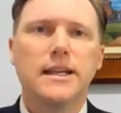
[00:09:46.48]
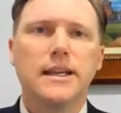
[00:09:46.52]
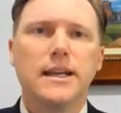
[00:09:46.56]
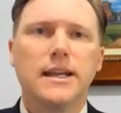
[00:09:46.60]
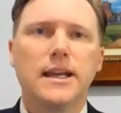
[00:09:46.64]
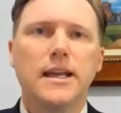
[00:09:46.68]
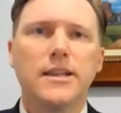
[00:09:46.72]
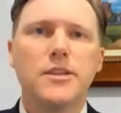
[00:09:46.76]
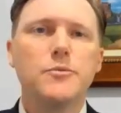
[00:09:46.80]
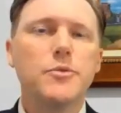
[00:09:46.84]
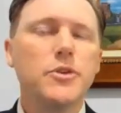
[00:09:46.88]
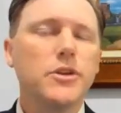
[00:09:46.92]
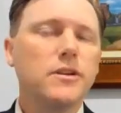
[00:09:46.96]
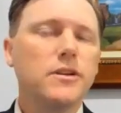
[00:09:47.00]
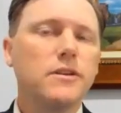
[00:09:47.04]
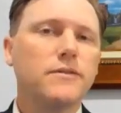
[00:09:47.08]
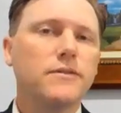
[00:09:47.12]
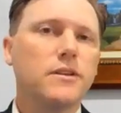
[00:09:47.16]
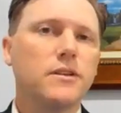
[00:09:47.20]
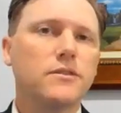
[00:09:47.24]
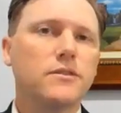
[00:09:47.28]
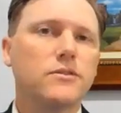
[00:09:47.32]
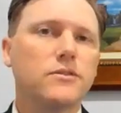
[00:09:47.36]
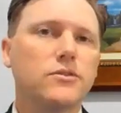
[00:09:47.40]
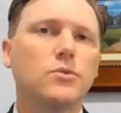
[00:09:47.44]
And the beauty of
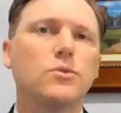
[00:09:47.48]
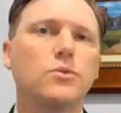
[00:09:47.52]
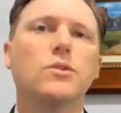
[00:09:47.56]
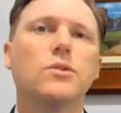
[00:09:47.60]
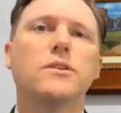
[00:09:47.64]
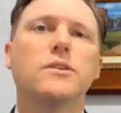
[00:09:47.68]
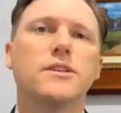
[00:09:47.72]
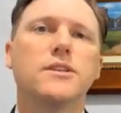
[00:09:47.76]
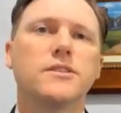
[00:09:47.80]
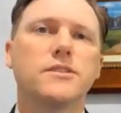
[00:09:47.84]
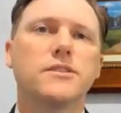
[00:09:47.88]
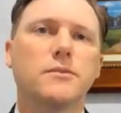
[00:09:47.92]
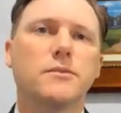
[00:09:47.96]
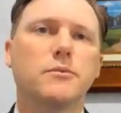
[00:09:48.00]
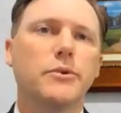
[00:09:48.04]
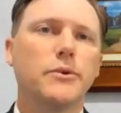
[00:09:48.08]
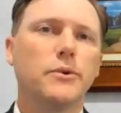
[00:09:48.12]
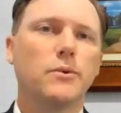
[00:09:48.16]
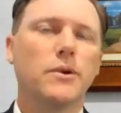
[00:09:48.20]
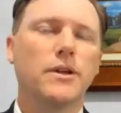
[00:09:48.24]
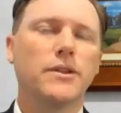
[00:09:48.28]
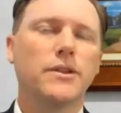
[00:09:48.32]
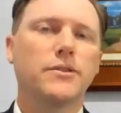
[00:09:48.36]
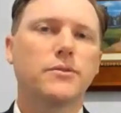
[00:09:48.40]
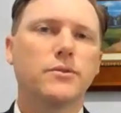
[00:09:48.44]
the tool is that when we
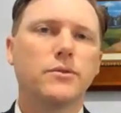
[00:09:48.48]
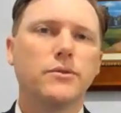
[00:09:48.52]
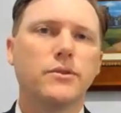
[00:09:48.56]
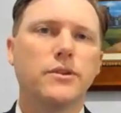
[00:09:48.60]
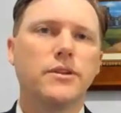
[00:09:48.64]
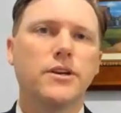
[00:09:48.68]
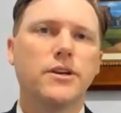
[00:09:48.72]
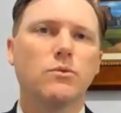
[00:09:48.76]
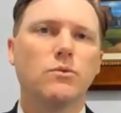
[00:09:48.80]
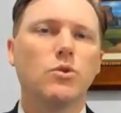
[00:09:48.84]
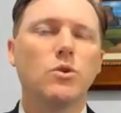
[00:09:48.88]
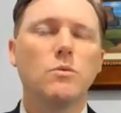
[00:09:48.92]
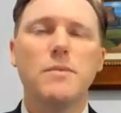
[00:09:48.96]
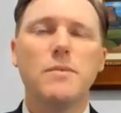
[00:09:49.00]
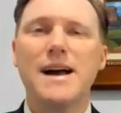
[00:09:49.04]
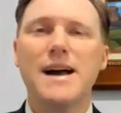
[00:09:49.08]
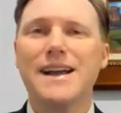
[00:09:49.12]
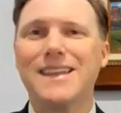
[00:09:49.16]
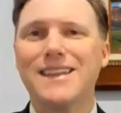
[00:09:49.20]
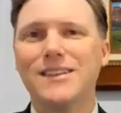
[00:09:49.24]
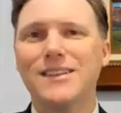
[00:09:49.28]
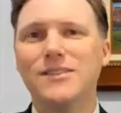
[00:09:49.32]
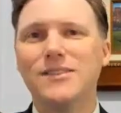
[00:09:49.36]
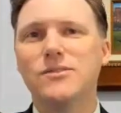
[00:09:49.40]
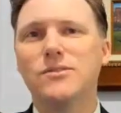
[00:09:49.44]
run through here, we'll back
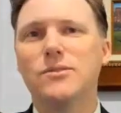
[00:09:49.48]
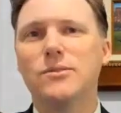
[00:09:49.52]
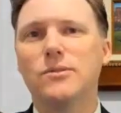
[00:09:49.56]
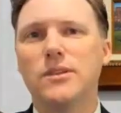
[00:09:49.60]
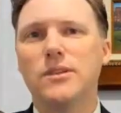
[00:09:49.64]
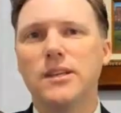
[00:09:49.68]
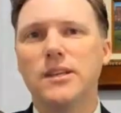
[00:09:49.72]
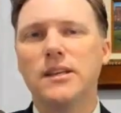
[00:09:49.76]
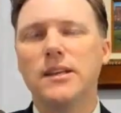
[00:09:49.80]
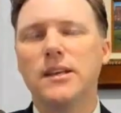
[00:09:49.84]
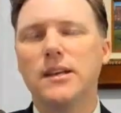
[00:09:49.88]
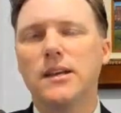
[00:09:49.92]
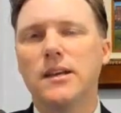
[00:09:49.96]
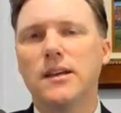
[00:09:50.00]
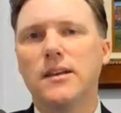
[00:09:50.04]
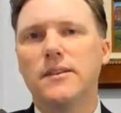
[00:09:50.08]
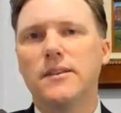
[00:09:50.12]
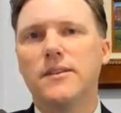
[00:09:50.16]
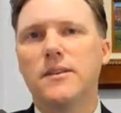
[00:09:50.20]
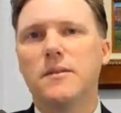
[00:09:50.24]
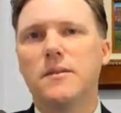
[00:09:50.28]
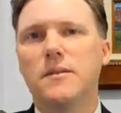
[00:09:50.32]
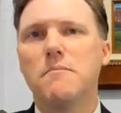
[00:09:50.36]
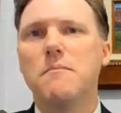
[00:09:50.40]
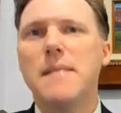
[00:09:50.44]
into the
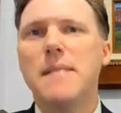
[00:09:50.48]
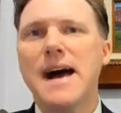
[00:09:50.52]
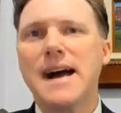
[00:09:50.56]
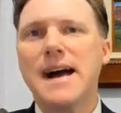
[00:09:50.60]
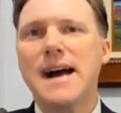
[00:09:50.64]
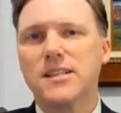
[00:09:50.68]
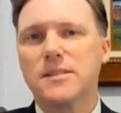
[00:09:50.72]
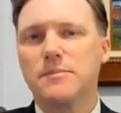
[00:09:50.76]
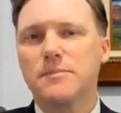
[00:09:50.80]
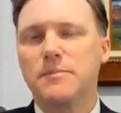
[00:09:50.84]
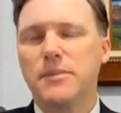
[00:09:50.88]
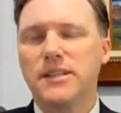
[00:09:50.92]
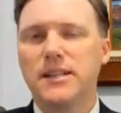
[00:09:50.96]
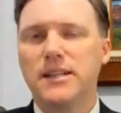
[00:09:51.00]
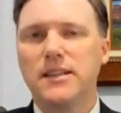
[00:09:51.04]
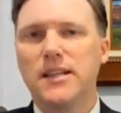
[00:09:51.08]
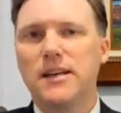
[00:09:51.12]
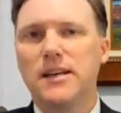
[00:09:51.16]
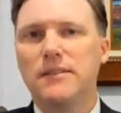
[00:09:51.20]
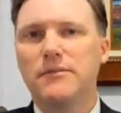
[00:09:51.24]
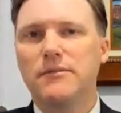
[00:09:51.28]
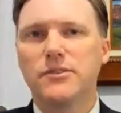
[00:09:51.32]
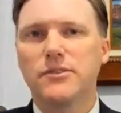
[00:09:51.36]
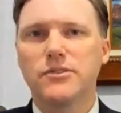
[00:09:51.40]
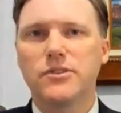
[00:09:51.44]
max spending
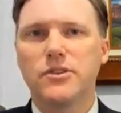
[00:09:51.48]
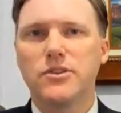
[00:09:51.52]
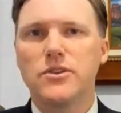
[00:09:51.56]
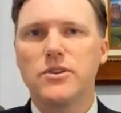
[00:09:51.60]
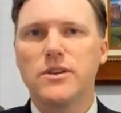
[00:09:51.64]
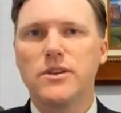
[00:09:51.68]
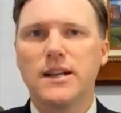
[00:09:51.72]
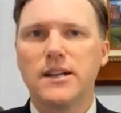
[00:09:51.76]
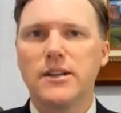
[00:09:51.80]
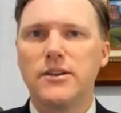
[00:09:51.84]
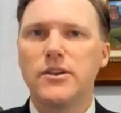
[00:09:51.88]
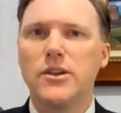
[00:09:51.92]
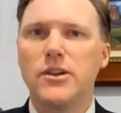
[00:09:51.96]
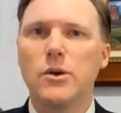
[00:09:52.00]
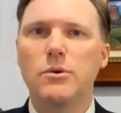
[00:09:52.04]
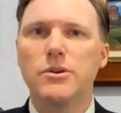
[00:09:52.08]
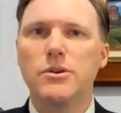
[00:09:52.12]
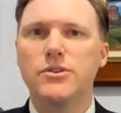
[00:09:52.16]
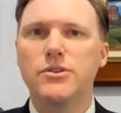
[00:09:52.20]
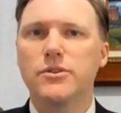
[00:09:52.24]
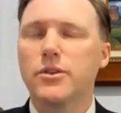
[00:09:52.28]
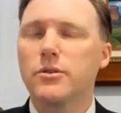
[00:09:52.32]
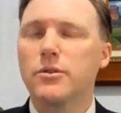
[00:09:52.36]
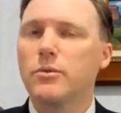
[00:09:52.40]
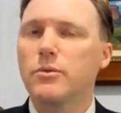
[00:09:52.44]
levels, so you kind of know what
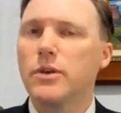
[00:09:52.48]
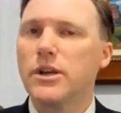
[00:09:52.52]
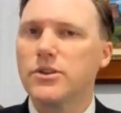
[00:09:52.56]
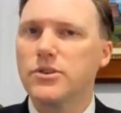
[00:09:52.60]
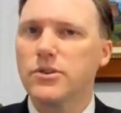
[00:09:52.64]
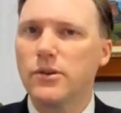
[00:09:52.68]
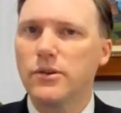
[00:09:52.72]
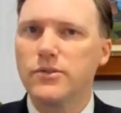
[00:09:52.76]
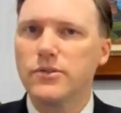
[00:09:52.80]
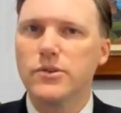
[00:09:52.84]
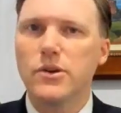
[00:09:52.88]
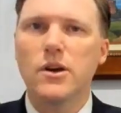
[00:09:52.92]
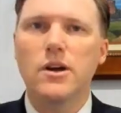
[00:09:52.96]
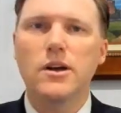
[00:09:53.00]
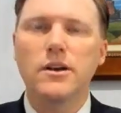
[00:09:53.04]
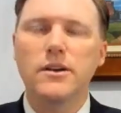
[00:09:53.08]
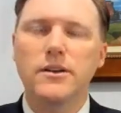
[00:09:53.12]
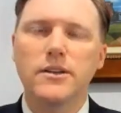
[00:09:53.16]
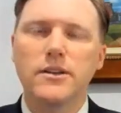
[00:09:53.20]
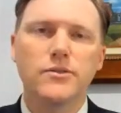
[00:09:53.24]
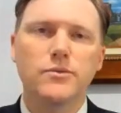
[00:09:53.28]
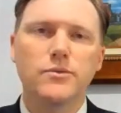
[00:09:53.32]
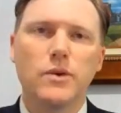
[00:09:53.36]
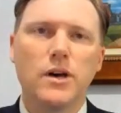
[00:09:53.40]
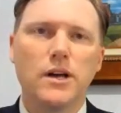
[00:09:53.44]
your thresholds are
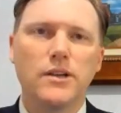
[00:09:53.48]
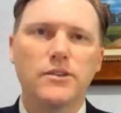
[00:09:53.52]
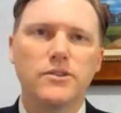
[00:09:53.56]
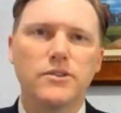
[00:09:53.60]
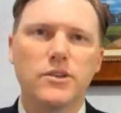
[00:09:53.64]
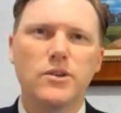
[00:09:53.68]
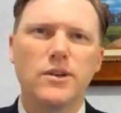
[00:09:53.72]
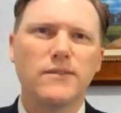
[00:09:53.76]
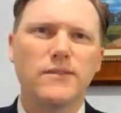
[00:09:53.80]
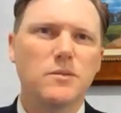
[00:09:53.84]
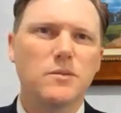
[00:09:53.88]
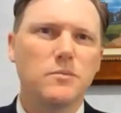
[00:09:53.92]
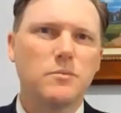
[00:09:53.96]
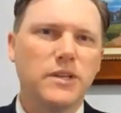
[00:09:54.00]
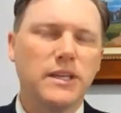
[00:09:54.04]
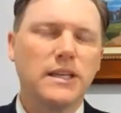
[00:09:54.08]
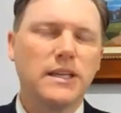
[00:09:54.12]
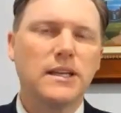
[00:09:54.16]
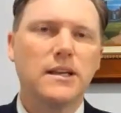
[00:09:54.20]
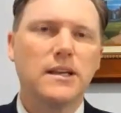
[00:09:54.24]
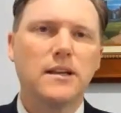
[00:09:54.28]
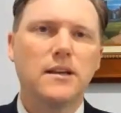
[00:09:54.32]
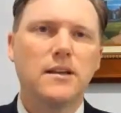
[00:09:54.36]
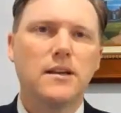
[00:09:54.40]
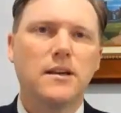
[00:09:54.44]
as well. So you don't have to be
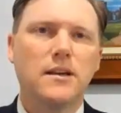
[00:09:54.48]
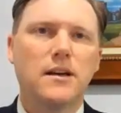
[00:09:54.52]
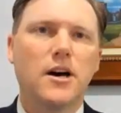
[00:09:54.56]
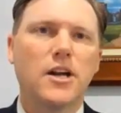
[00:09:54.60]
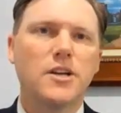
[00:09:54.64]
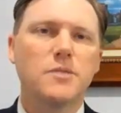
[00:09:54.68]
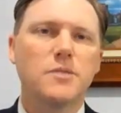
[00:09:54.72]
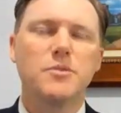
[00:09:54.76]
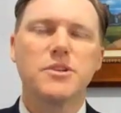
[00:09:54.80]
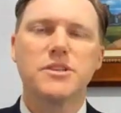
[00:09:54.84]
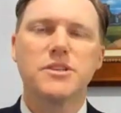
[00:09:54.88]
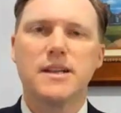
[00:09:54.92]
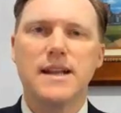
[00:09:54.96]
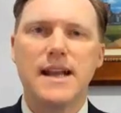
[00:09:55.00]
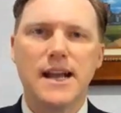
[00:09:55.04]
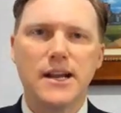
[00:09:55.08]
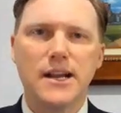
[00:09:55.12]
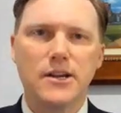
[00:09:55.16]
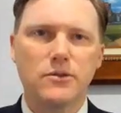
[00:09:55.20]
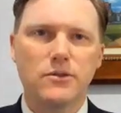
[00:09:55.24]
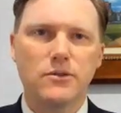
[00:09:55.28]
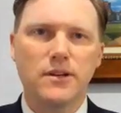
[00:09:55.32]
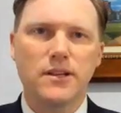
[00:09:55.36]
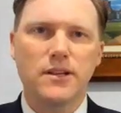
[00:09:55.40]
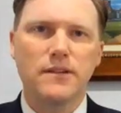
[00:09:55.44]
100%
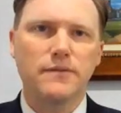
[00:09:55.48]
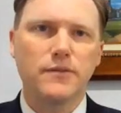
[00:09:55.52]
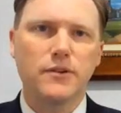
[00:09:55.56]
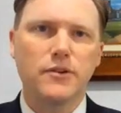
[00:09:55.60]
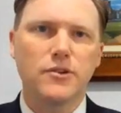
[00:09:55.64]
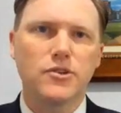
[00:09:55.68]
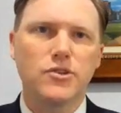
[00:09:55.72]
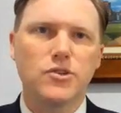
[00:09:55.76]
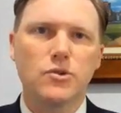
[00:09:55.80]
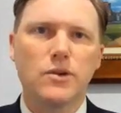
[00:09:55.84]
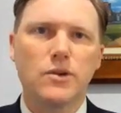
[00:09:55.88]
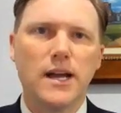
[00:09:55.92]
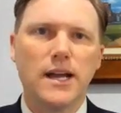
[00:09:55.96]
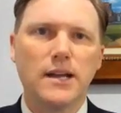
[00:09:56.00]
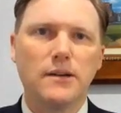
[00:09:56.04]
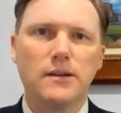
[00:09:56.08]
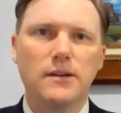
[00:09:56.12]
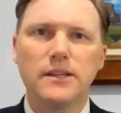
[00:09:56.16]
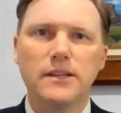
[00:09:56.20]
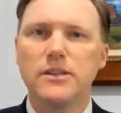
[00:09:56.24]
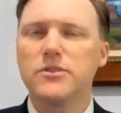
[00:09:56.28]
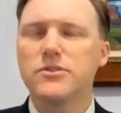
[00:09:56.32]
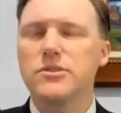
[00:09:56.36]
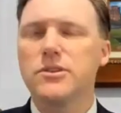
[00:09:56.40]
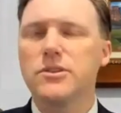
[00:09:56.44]
accurate on that first trial. I
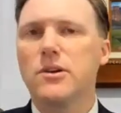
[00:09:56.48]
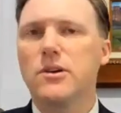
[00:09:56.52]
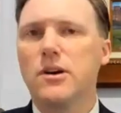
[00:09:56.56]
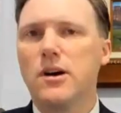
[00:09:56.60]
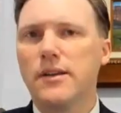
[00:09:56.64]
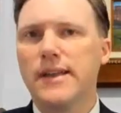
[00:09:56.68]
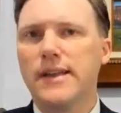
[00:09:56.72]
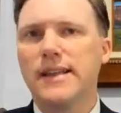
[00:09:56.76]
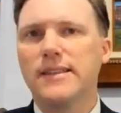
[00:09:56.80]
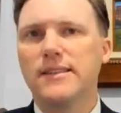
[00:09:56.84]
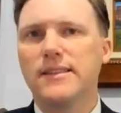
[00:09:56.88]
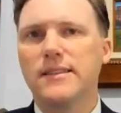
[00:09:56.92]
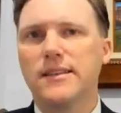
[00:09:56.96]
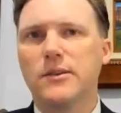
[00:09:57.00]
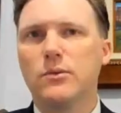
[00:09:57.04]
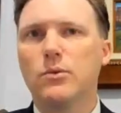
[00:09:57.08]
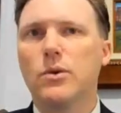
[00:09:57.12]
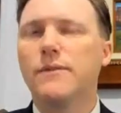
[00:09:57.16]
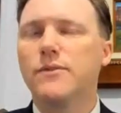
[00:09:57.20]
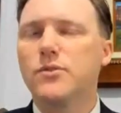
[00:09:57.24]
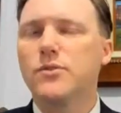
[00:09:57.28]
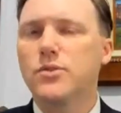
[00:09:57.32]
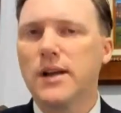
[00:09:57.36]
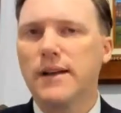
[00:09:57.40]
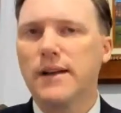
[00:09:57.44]
usually call that the
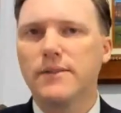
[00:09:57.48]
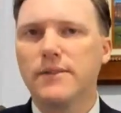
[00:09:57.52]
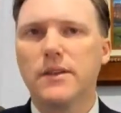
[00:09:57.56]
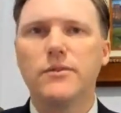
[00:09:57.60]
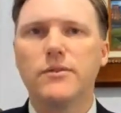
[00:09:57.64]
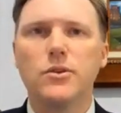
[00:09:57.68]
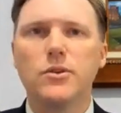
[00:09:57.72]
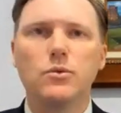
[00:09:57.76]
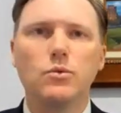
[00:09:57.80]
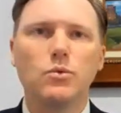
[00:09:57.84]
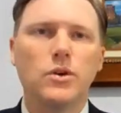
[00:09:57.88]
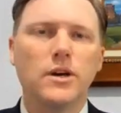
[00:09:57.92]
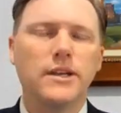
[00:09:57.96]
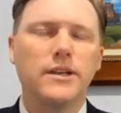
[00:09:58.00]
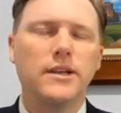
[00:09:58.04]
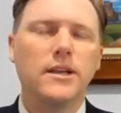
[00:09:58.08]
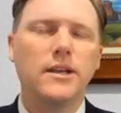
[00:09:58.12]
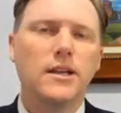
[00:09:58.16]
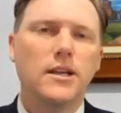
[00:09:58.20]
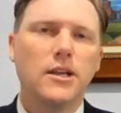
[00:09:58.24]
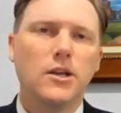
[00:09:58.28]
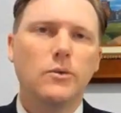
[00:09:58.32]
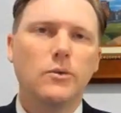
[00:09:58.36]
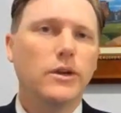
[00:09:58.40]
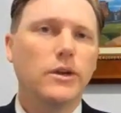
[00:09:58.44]
rough draft, if you would.
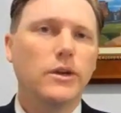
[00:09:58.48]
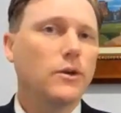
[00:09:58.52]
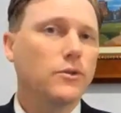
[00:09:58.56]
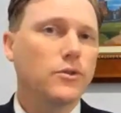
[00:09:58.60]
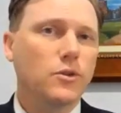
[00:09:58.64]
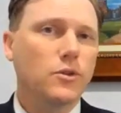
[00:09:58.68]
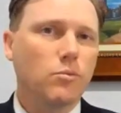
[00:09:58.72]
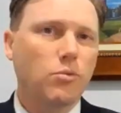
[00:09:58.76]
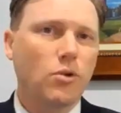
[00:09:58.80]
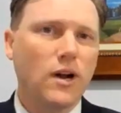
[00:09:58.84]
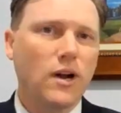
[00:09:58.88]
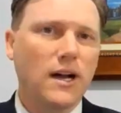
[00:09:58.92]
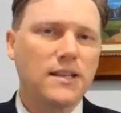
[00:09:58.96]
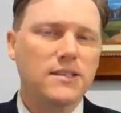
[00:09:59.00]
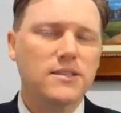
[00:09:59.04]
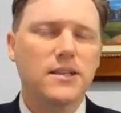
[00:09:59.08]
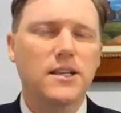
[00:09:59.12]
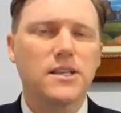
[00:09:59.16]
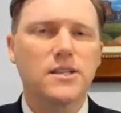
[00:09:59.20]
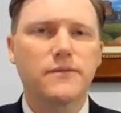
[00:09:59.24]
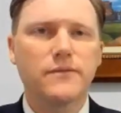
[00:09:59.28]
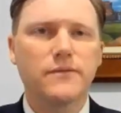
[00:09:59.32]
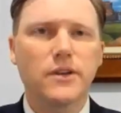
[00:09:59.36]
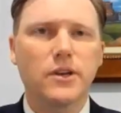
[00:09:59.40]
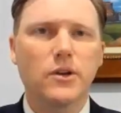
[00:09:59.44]
We go through the
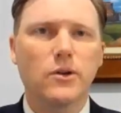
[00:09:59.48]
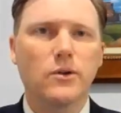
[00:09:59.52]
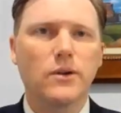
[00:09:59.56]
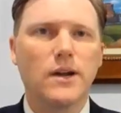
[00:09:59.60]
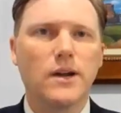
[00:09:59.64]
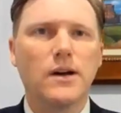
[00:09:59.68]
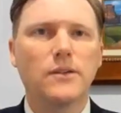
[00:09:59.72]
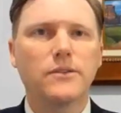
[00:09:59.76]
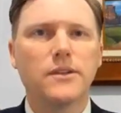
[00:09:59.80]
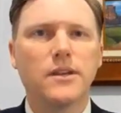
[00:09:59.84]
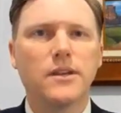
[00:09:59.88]
process, figure out